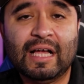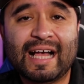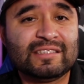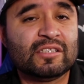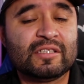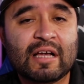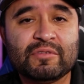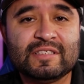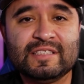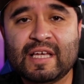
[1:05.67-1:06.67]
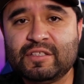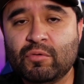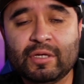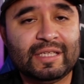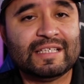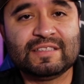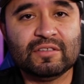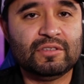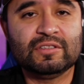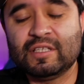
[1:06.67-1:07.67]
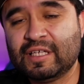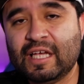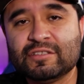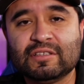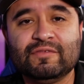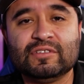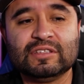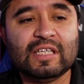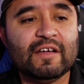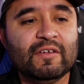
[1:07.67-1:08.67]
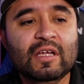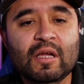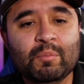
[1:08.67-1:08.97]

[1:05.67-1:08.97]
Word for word: I started out with the C nine twenty and I still use it occasionally for stuff,